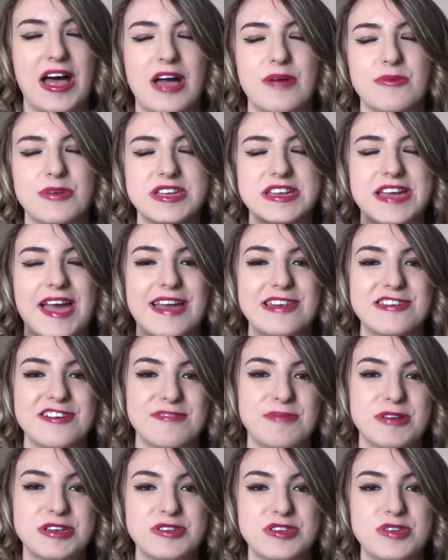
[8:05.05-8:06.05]
I want to get a lot
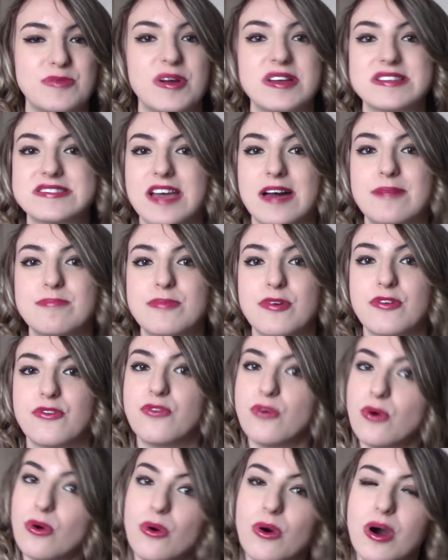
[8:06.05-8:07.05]
of my uni work done
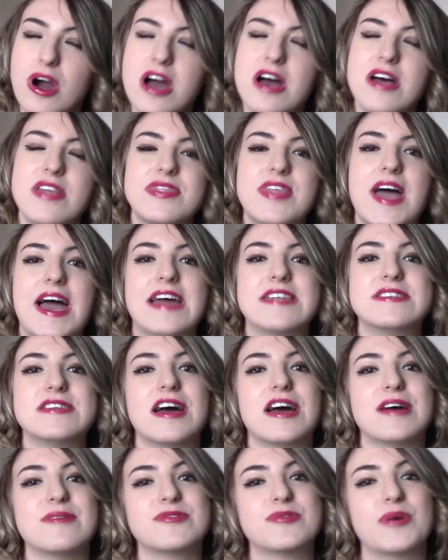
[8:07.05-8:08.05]
before
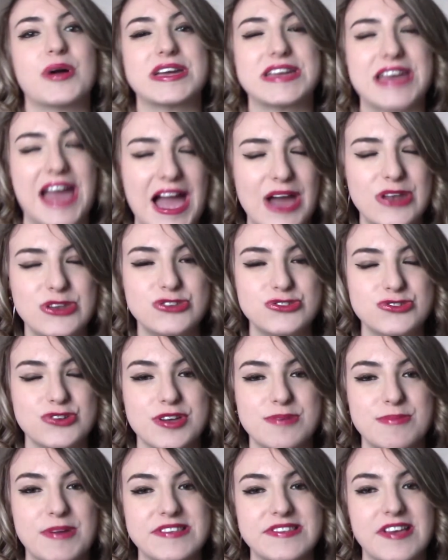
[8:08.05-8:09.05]
then, so I can
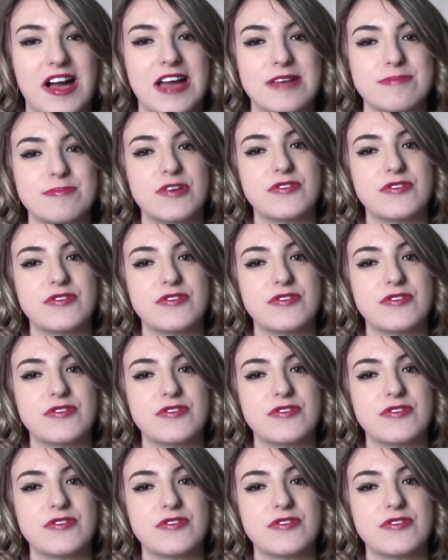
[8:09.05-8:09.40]
enjoy my time.